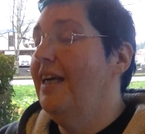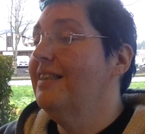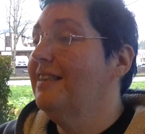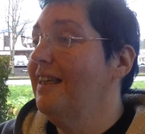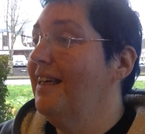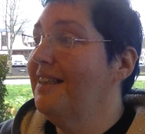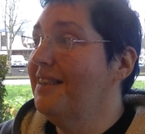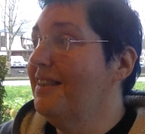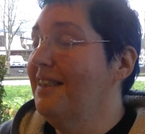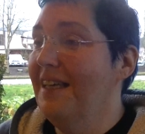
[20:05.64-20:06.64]

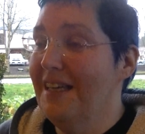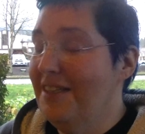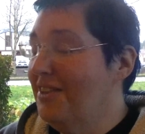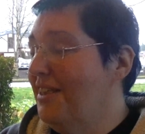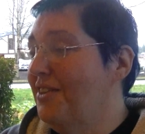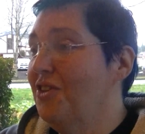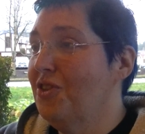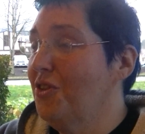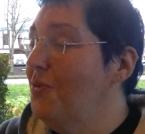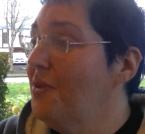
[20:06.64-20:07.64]
It says,
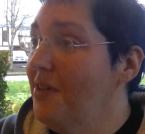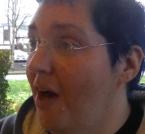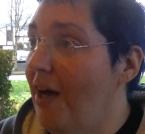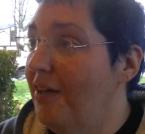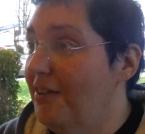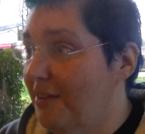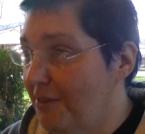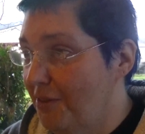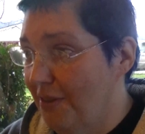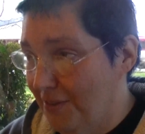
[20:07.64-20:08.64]
do not
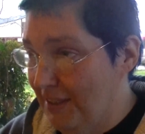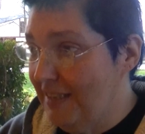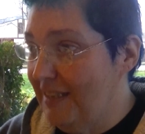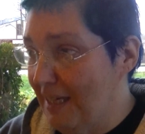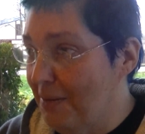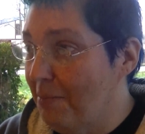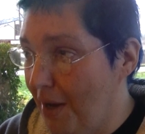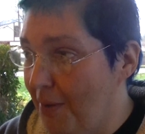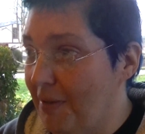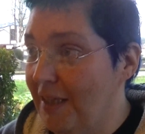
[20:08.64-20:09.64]
do this in
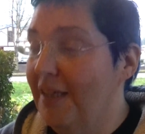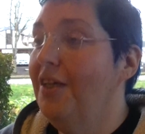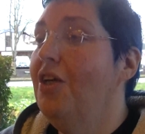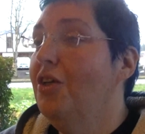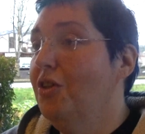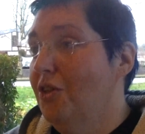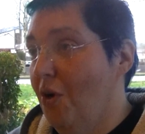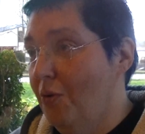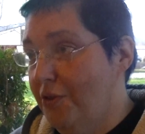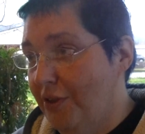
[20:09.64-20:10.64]
public. Go
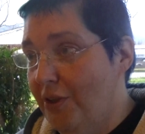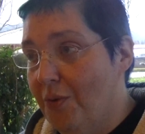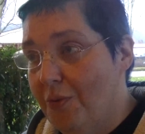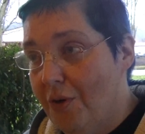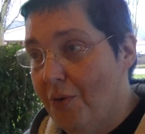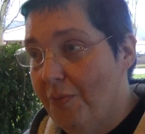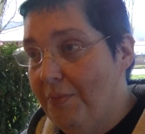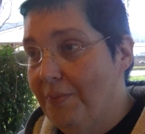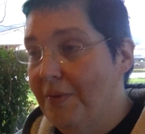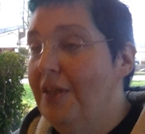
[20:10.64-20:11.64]
to your room,
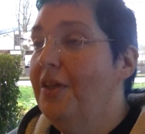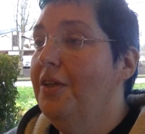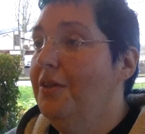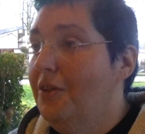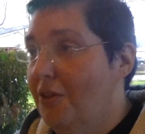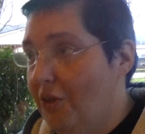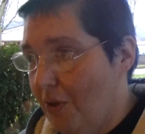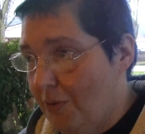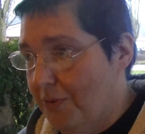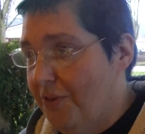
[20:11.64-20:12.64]

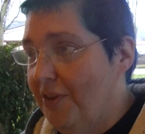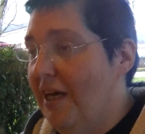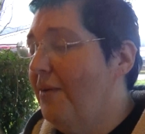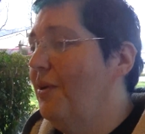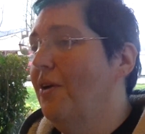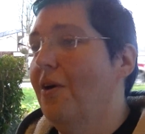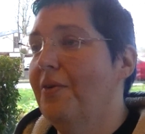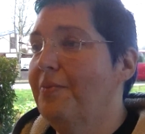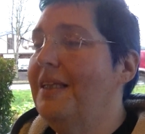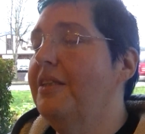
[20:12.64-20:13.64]
close the,
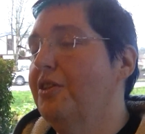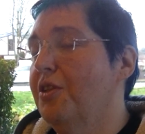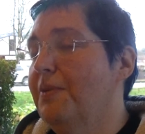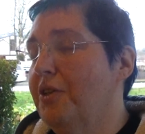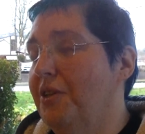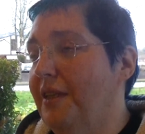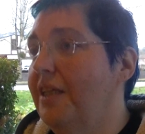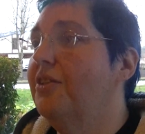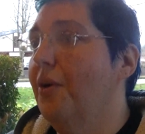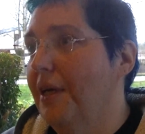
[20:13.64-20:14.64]
my sister's special
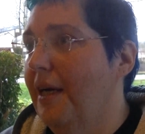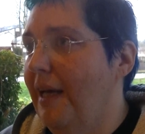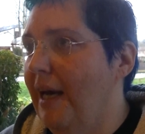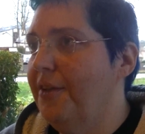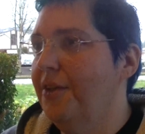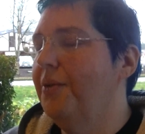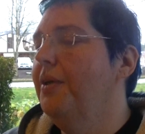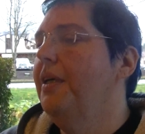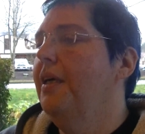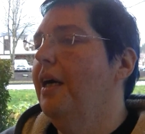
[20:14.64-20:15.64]
needs, so I kind of had to.
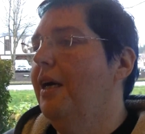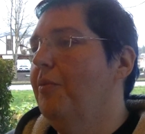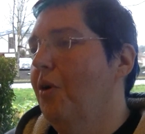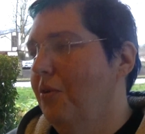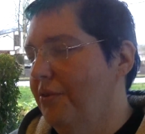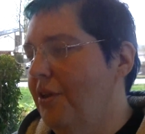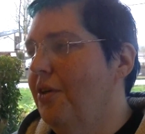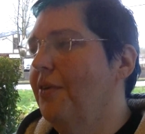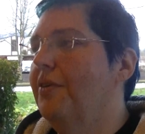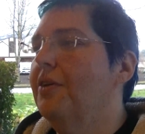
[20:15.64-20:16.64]
Over and
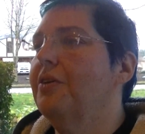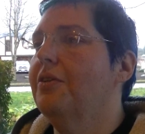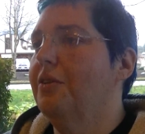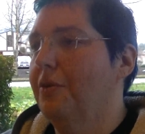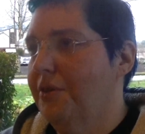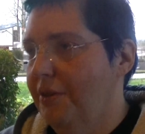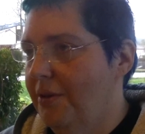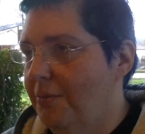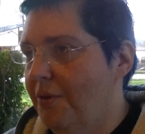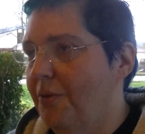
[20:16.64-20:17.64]
over, go to
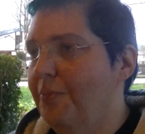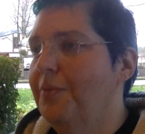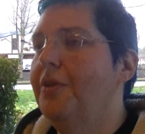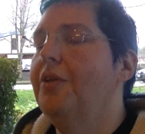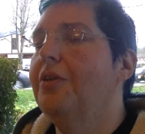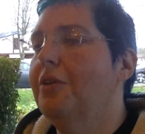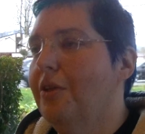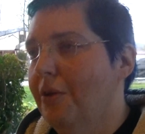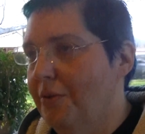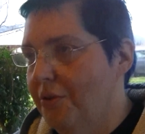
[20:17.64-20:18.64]
your room,
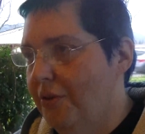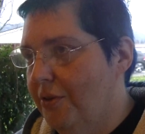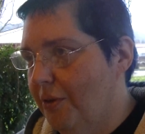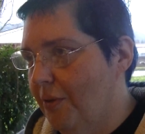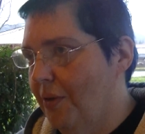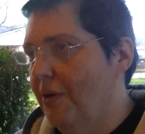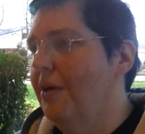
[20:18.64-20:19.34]
close your door.